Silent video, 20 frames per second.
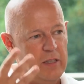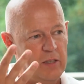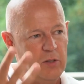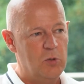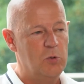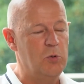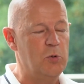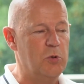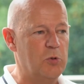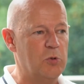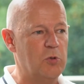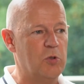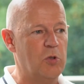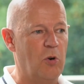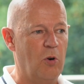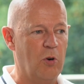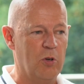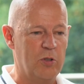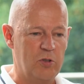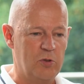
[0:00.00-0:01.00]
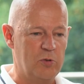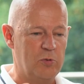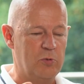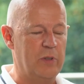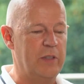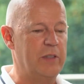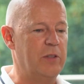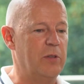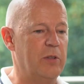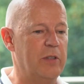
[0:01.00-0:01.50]
who to talk to
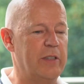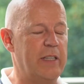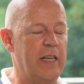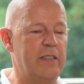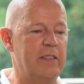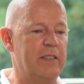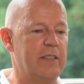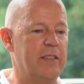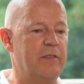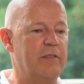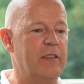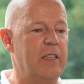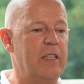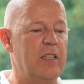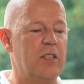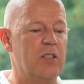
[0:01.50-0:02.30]
and all that stuff.